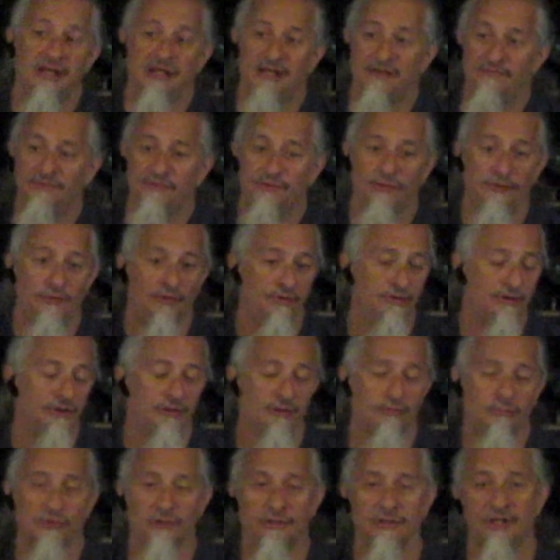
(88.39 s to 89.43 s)
If so, I'll get
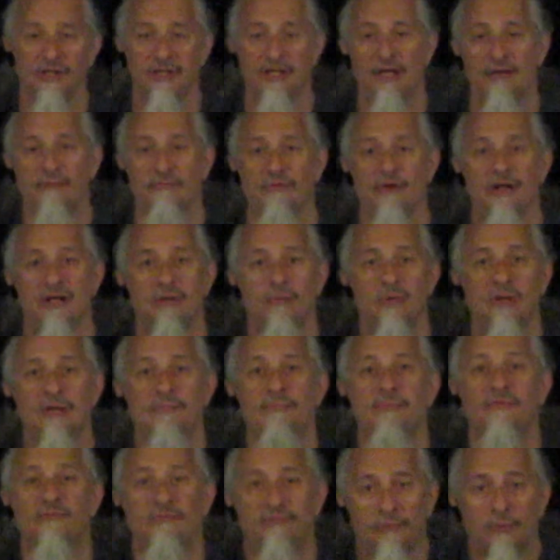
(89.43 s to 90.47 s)
to work on that right away
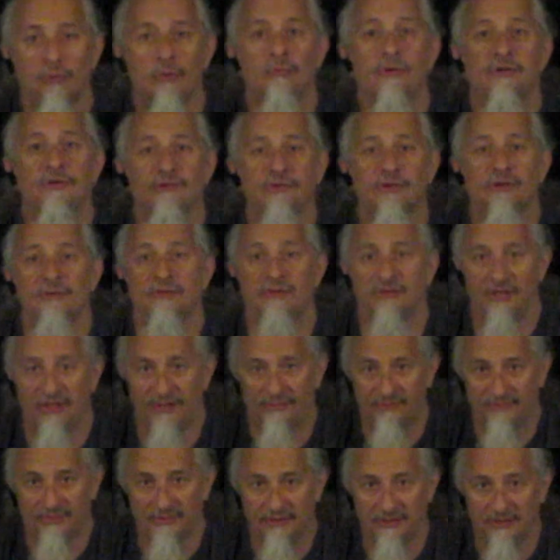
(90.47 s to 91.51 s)
before we start
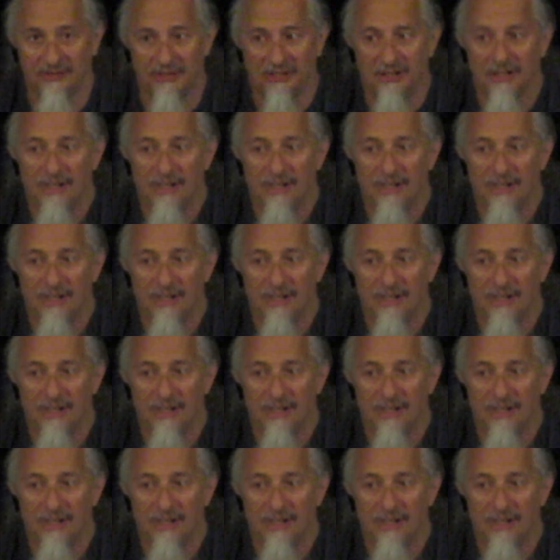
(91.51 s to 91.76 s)
testing.